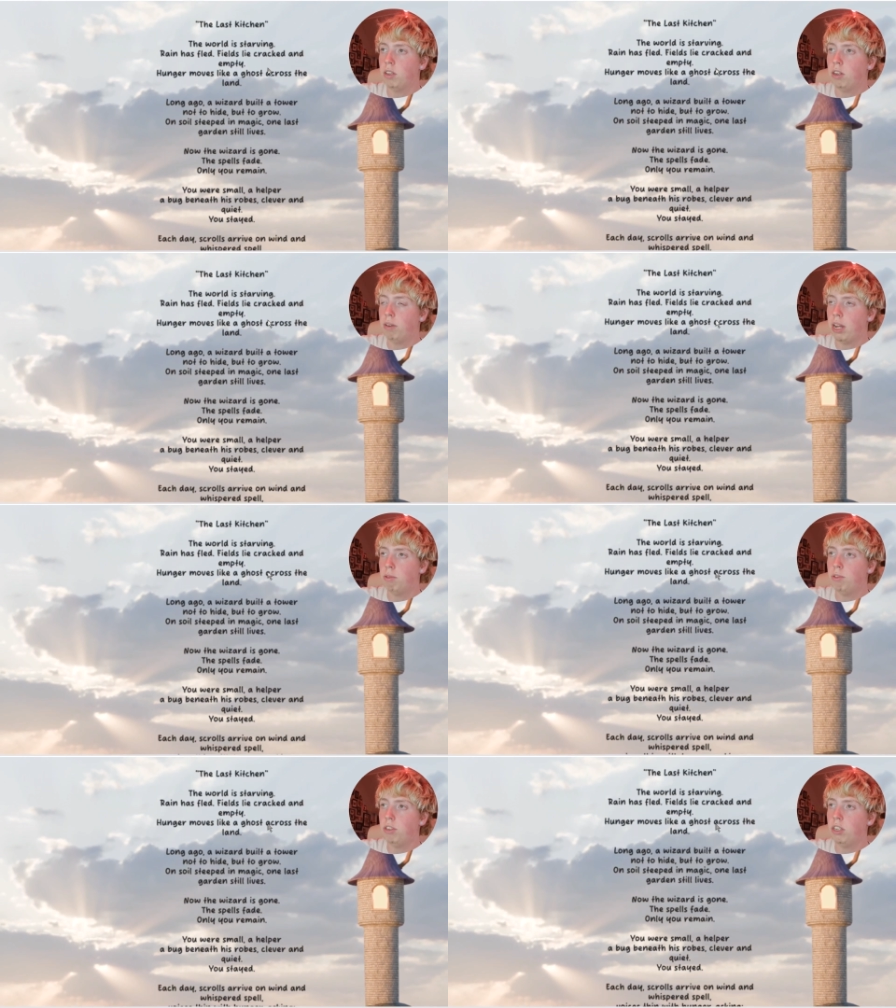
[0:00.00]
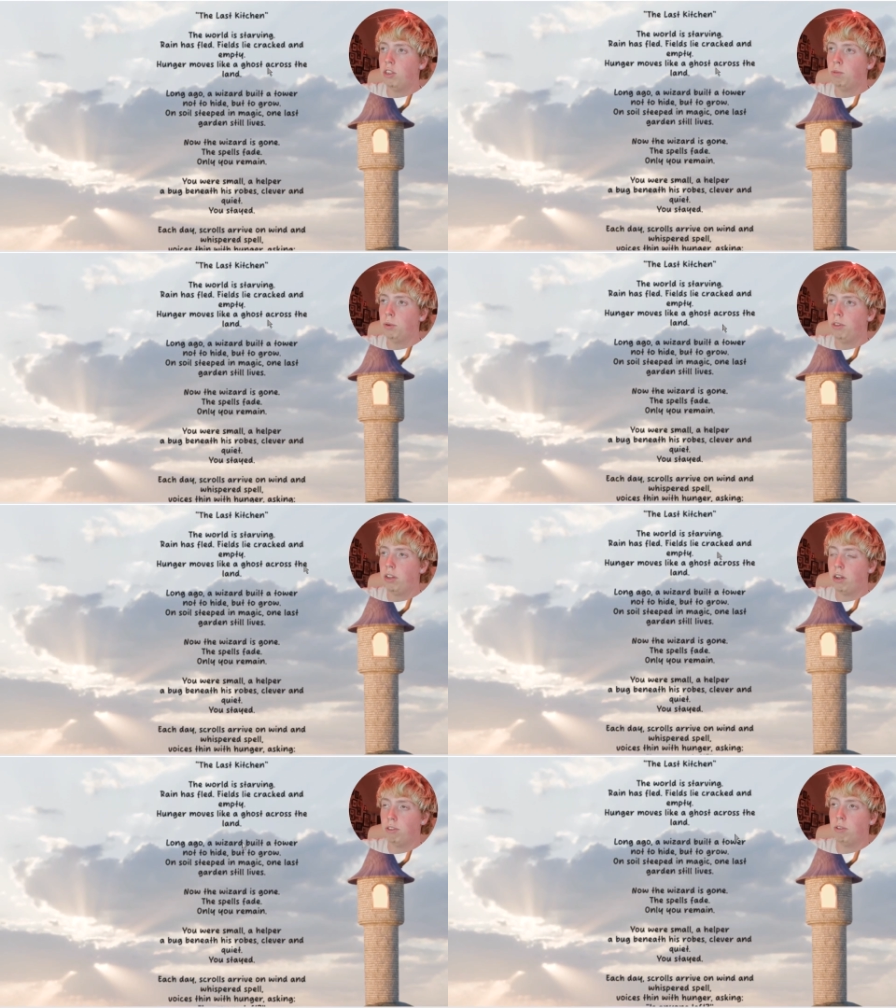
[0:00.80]
ground in this world
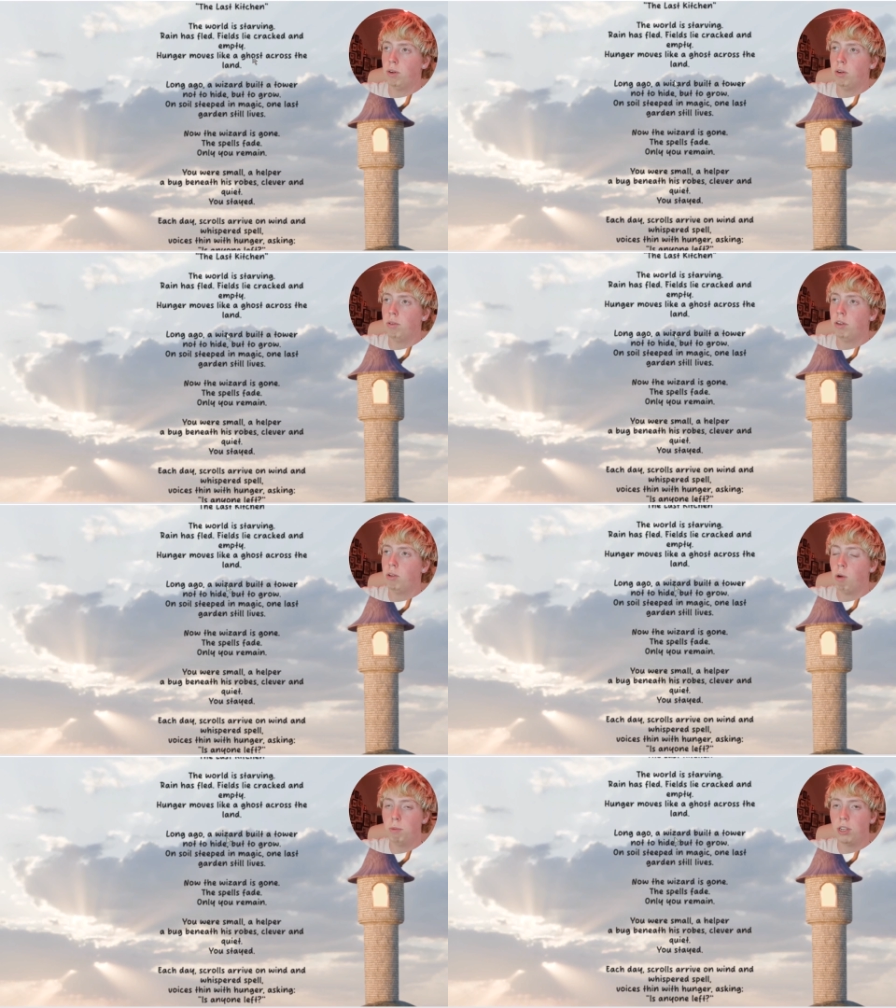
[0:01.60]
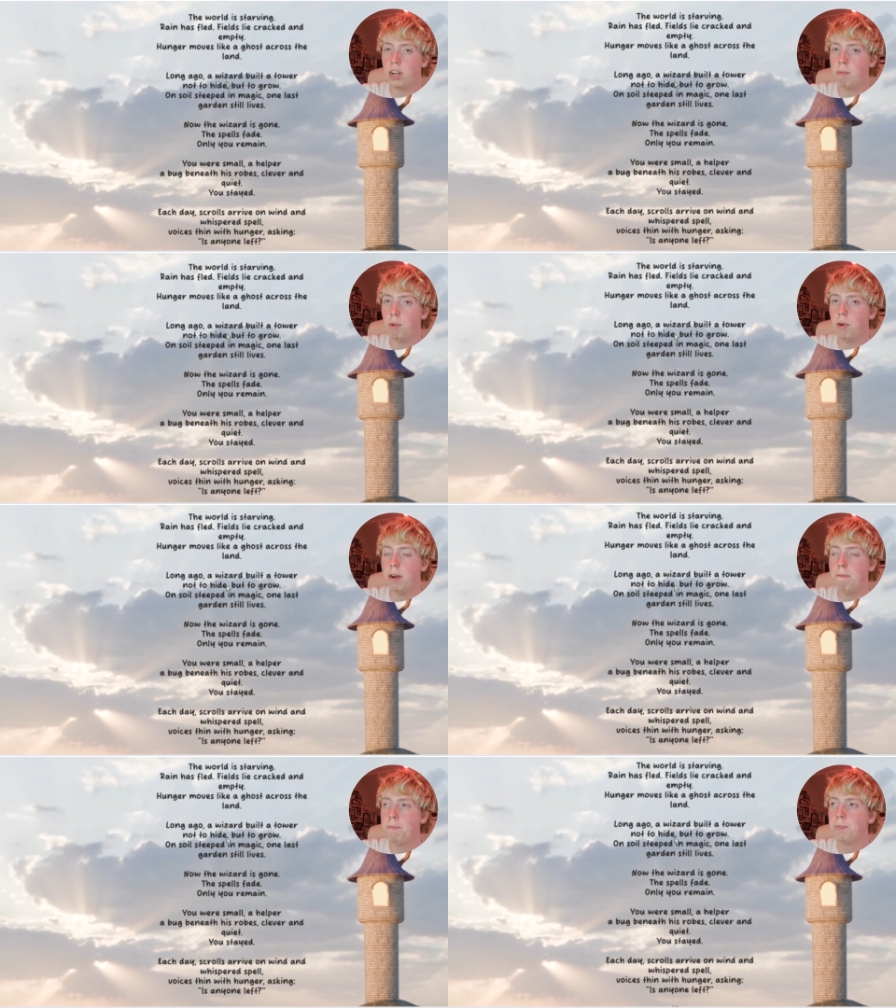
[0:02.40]
can't grow crops anymore.